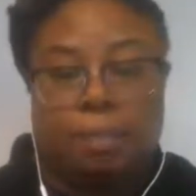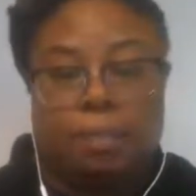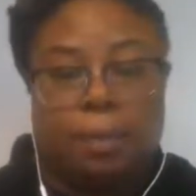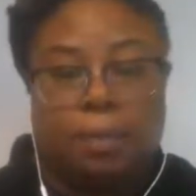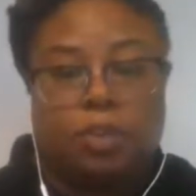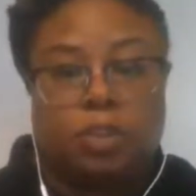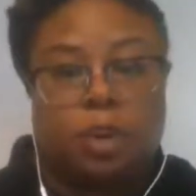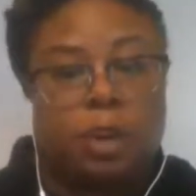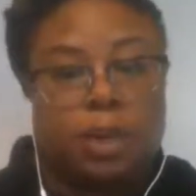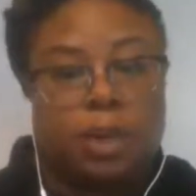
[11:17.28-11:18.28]
people
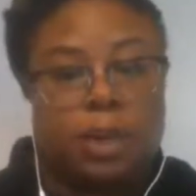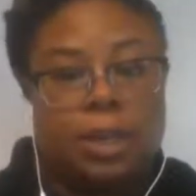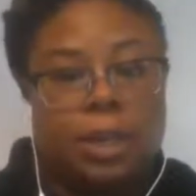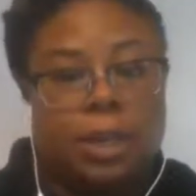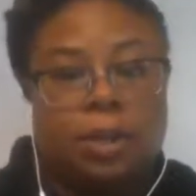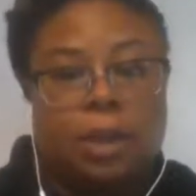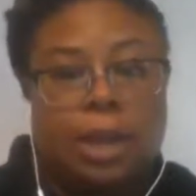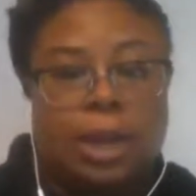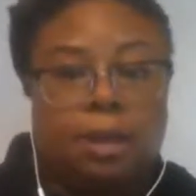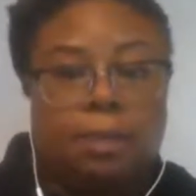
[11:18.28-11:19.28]
started,
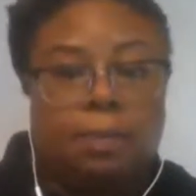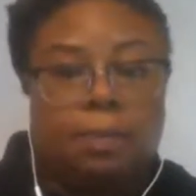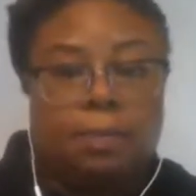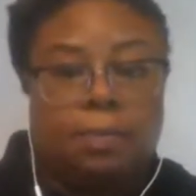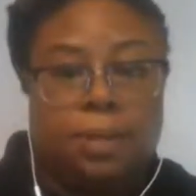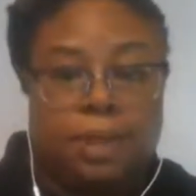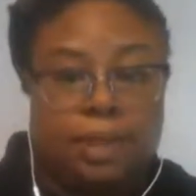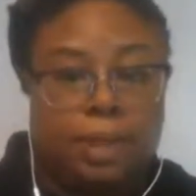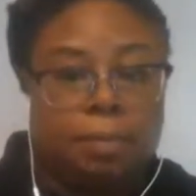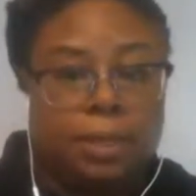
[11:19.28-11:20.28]
um,
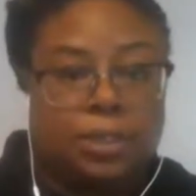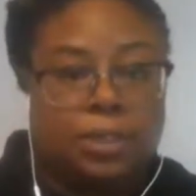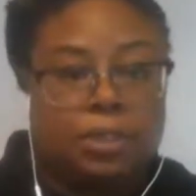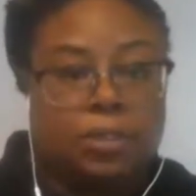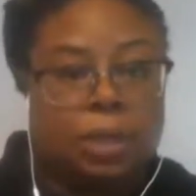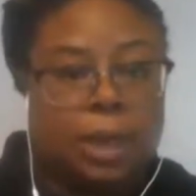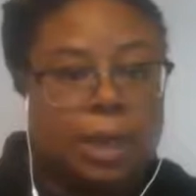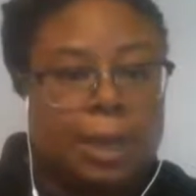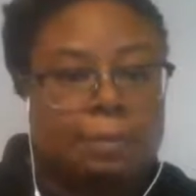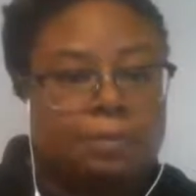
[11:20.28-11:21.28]
getting their business
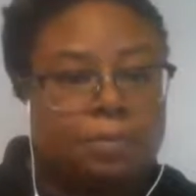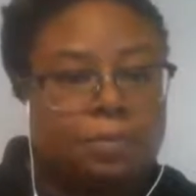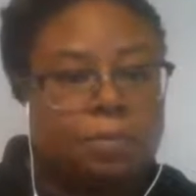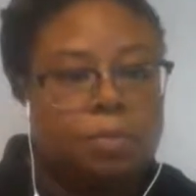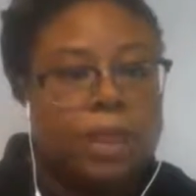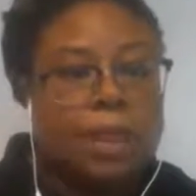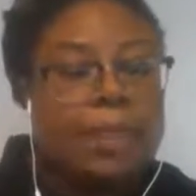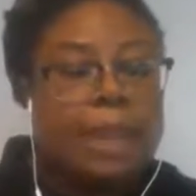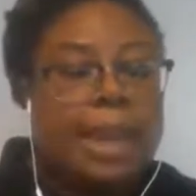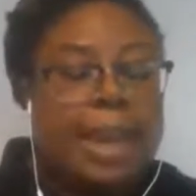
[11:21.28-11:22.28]
online.
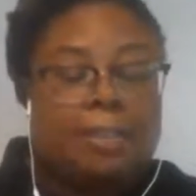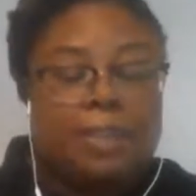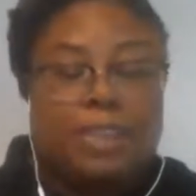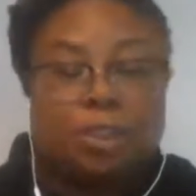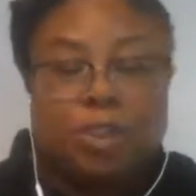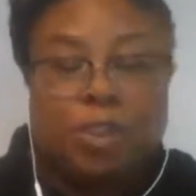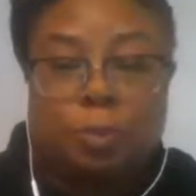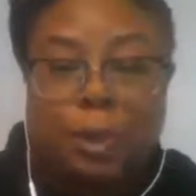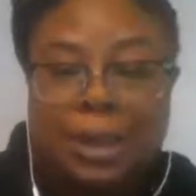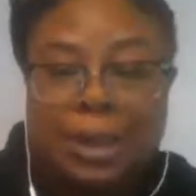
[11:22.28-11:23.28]
Then I have a social
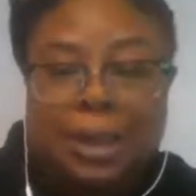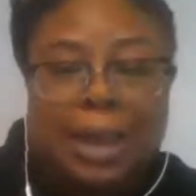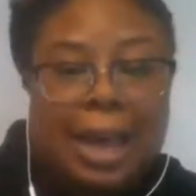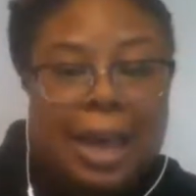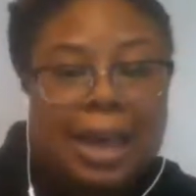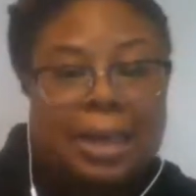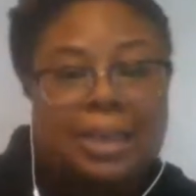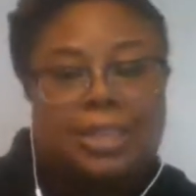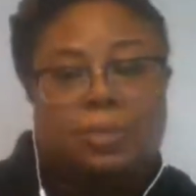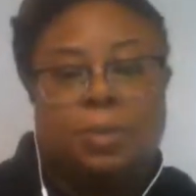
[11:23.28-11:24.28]
media guide.
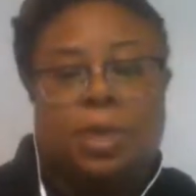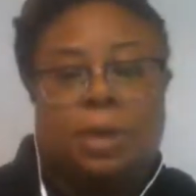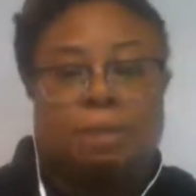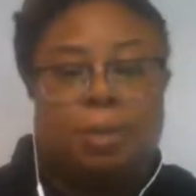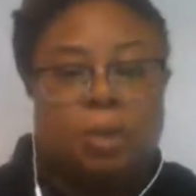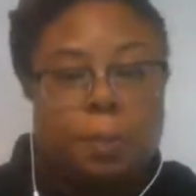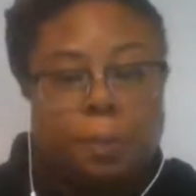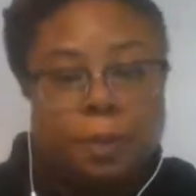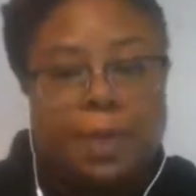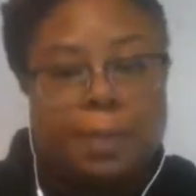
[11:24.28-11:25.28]
It's really a
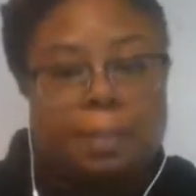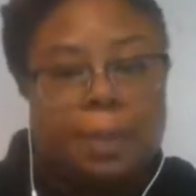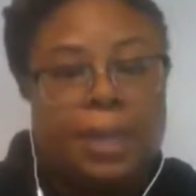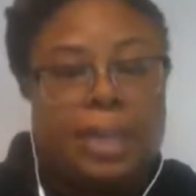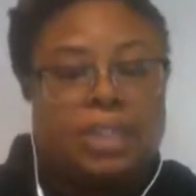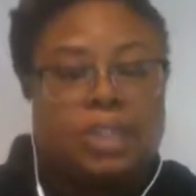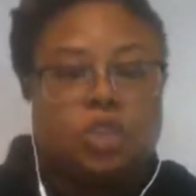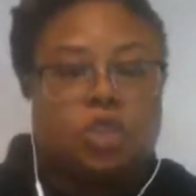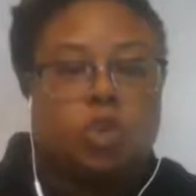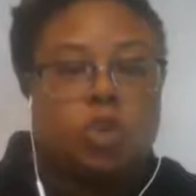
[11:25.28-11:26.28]
blueprint. It's a
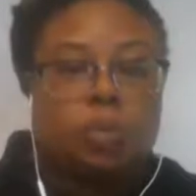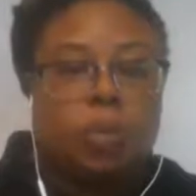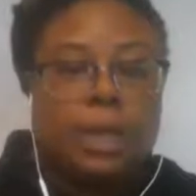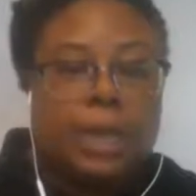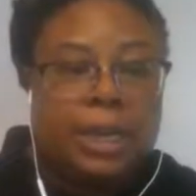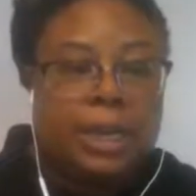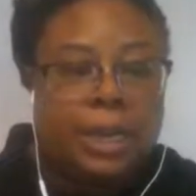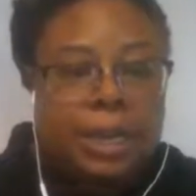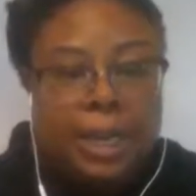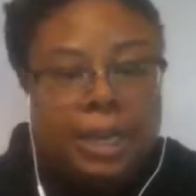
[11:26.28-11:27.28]
short read.
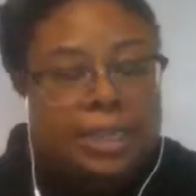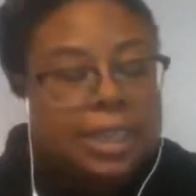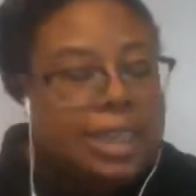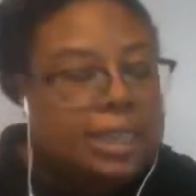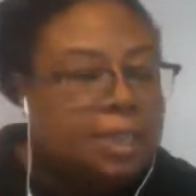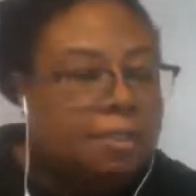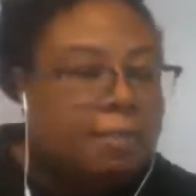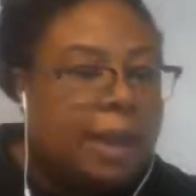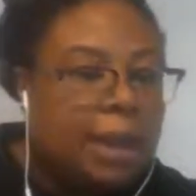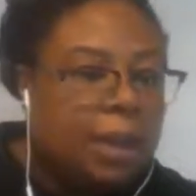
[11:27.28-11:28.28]
It's easy to
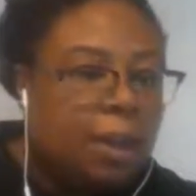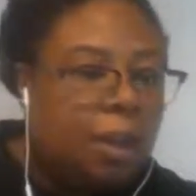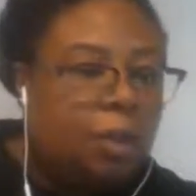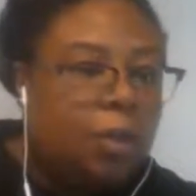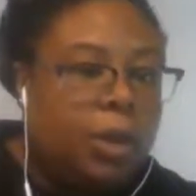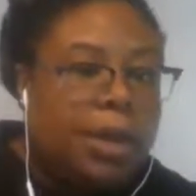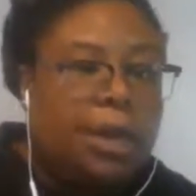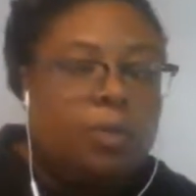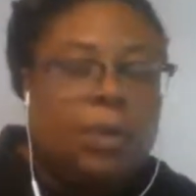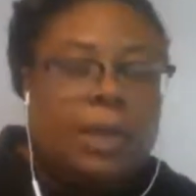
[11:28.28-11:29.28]
follow,
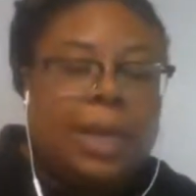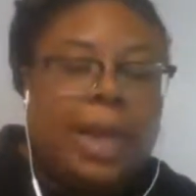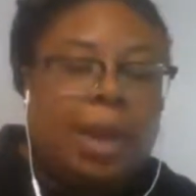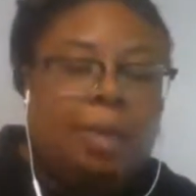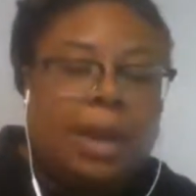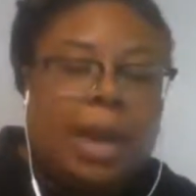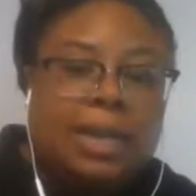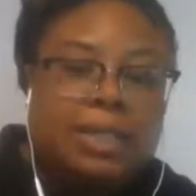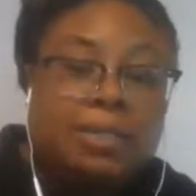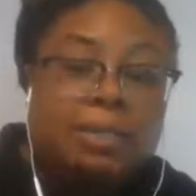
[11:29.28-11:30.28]
and it really
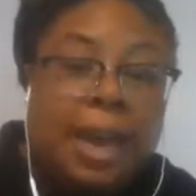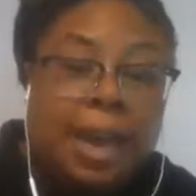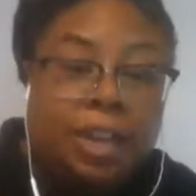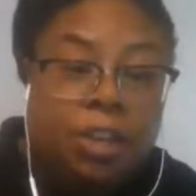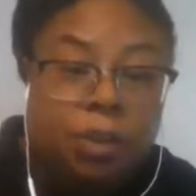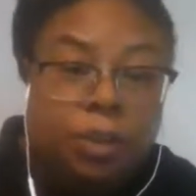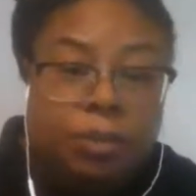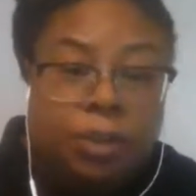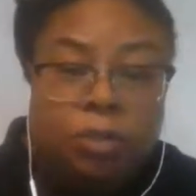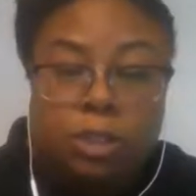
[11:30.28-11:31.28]
outlines the value of
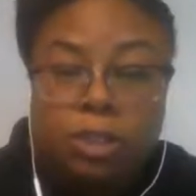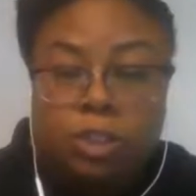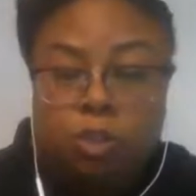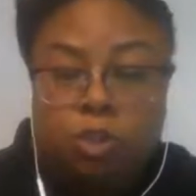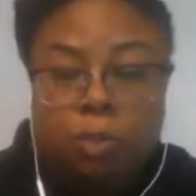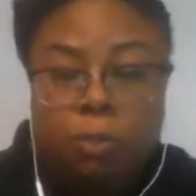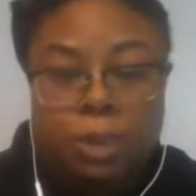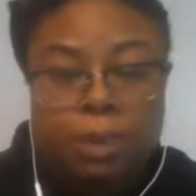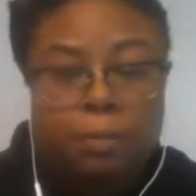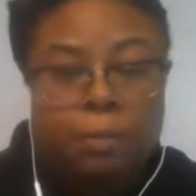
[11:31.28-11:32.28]
using social
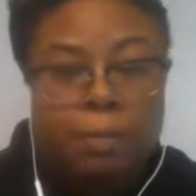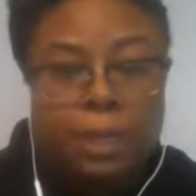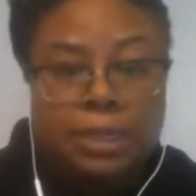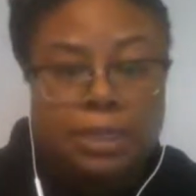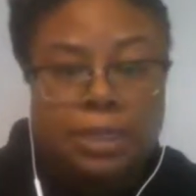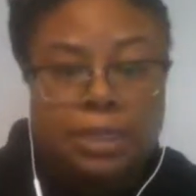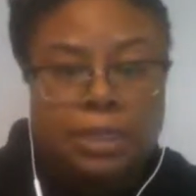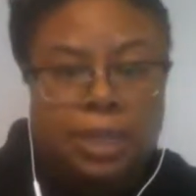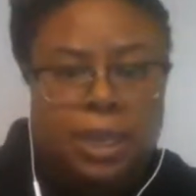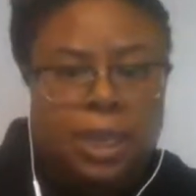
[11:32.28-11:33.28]
media for business,
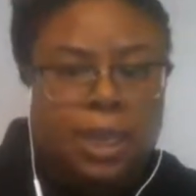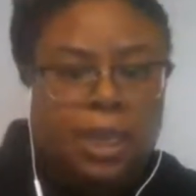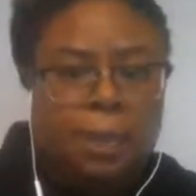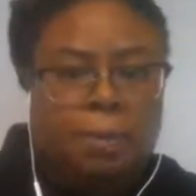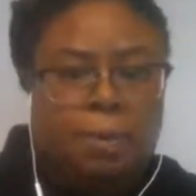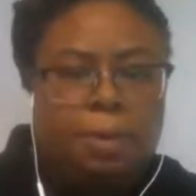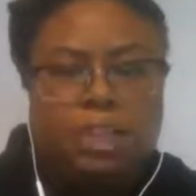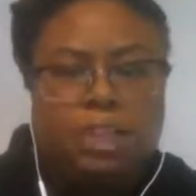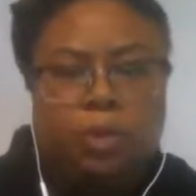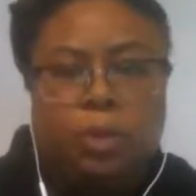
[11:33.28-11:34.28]
and it
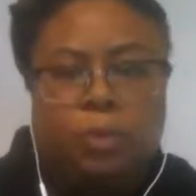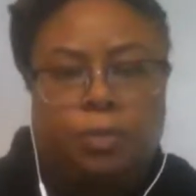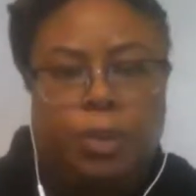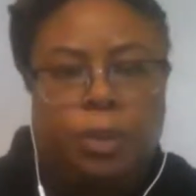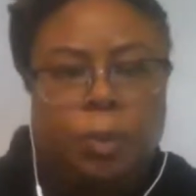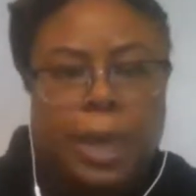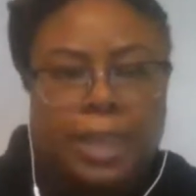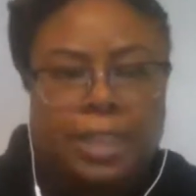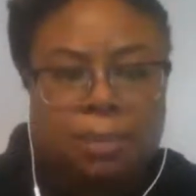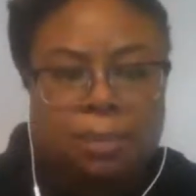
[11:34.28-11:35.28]
provides you with free
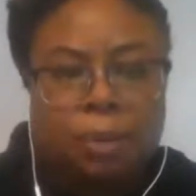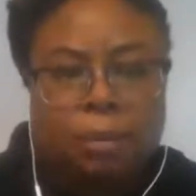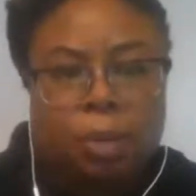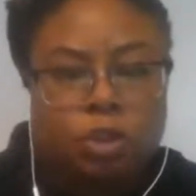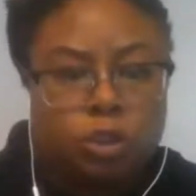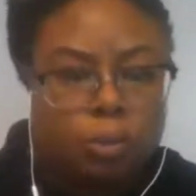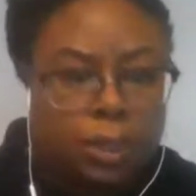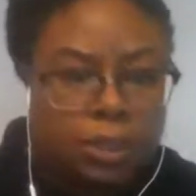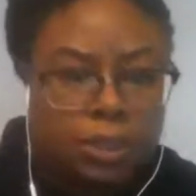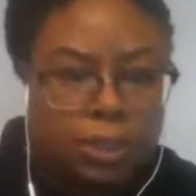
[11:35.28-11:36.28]
ways to promote your
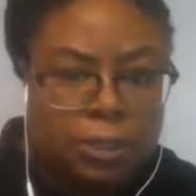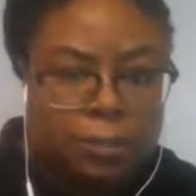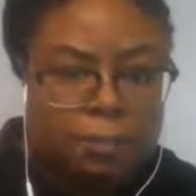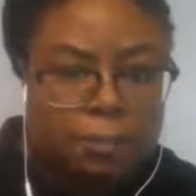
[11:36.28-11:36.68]
business.